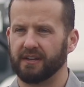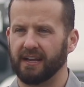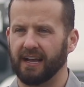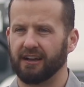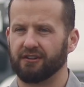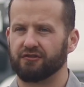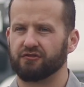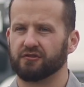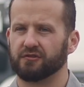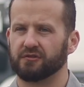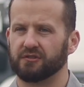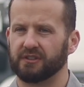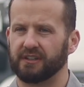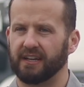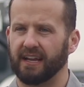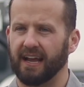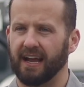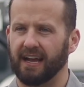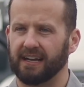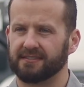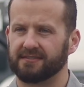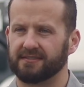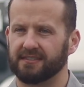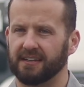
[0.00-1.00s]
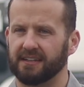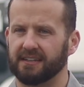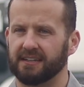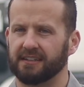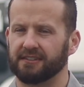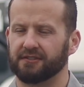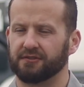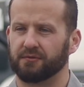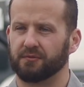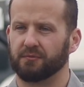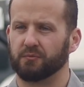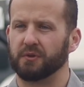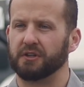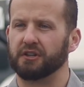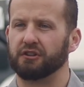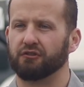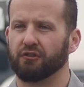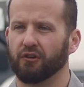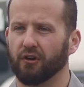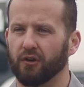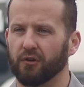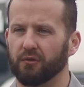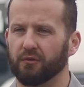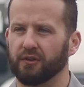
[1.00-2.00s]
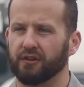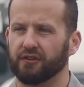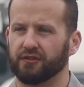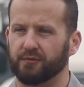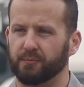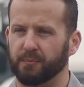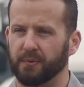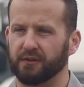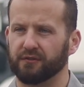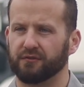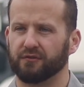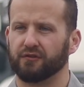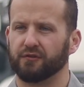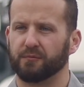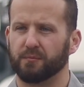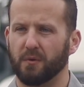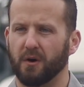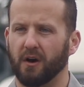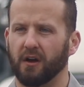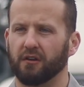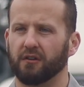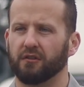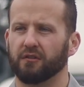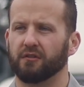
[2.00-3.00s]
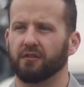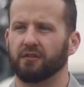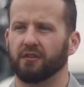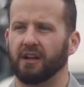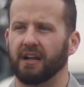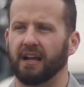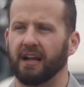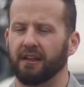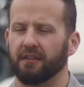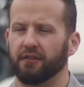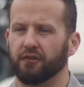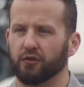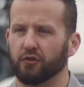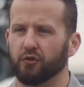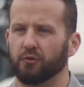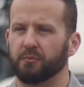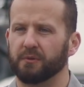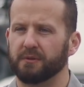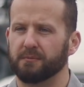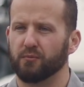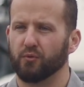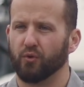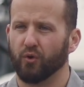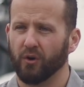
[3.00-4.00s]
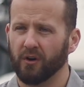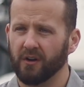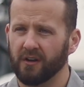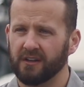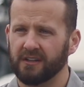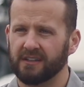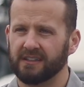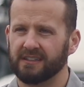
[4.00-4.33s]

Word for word: natural gas, and as we grow this business model, uh, there will be more.